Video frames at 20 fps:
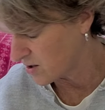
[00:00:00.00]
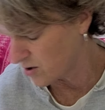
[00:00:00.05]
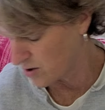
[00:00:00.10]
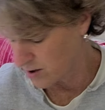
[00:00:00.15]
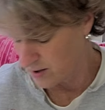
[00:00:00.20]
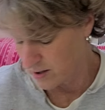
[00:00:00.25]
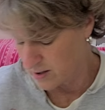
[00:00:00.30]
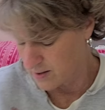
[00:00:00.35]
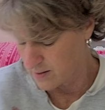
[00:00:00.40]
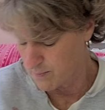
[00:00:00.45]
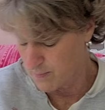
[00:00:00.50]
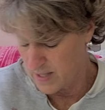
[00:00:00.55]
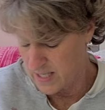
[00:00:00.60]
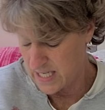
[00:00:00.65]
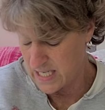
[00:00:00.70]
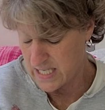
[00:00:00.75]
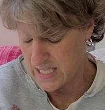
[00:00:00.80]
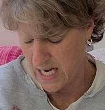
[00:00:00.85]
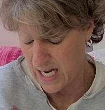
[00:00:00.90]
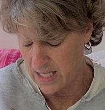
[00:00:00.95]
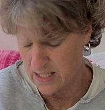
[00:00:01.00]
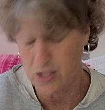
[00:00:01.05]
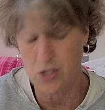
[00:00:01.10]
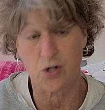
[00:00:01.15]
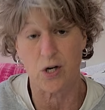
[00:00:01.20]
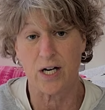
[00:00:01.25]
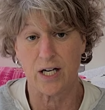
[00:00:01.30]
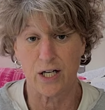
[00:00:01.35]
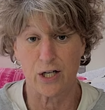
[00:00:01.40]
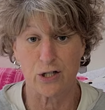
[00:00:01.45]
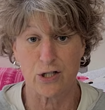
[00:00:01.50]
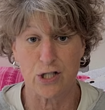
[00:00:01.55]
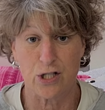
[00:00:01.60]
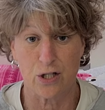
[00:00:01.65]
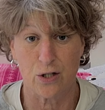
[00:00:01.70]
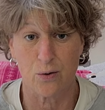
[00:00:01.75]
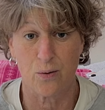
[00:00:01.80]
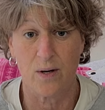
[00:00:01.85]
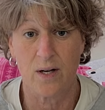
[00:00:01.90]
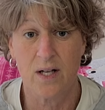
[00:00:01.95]
your little mini test right here
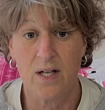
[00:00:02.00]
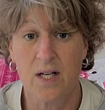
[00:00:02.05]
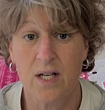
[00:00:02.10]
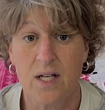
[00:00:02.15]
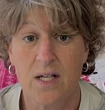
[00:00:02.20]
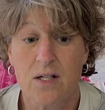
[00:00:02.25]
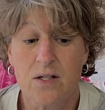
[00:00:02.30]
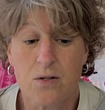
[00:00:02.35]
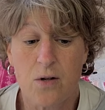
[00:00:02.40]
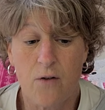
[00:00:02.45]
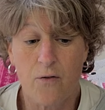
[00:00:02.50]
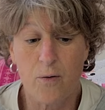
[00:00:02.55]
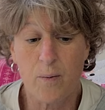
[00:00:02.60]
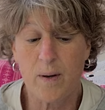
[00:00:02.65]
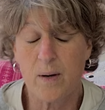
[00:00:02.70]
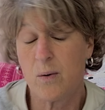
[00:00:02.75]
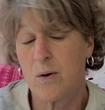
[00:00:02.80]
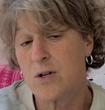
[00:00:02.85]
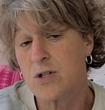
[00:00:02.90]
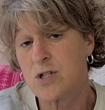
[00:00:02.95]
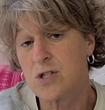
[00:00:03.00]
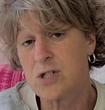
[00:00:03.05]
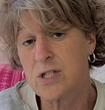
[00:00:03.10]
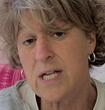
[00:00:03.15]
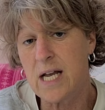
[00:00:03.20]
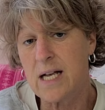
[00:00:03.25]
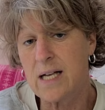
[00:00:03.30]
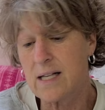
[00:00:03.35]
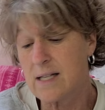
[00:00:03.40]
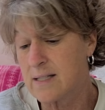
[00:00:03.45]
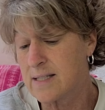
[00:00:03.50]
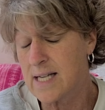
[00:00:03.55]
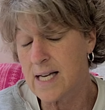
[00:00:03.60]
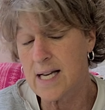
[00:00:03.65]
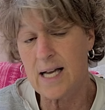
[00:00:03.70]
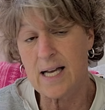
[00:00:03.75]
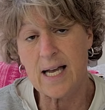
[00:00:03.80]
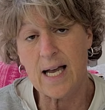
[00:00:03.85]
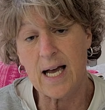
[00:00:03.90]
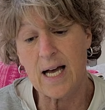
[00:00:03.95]
too. So everybody want to take
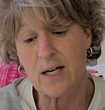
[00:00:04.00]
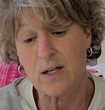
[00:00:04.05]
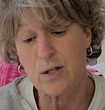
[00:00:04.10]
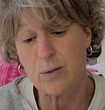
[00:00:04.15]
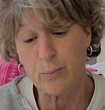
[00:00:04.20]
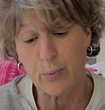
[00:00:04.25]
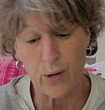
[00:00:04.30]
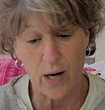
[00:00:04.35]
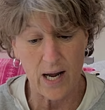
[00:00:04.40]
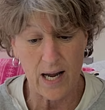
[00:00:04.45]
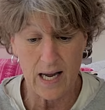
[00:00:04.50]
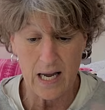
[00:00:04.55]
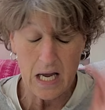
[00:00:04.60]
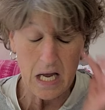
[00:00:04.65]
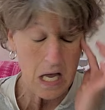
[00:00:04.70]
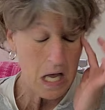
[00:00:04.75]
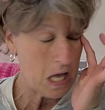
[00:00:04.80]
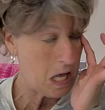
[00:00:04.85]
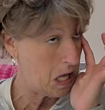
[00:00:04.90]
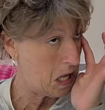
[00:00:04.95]
a gander? Bray?